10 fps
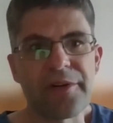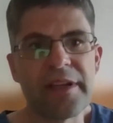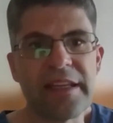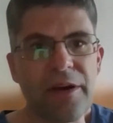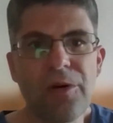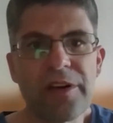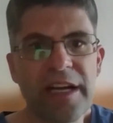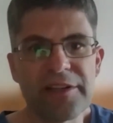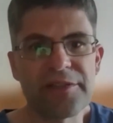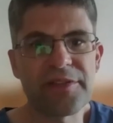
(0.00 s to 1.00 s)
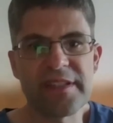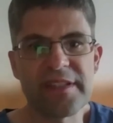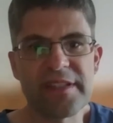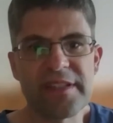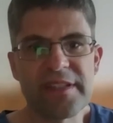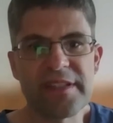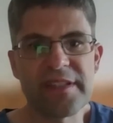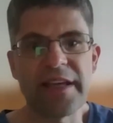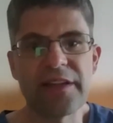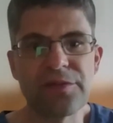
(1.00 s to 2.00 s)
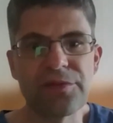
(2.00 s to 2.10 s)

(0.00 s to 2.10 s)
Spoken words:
really all countries that are really trying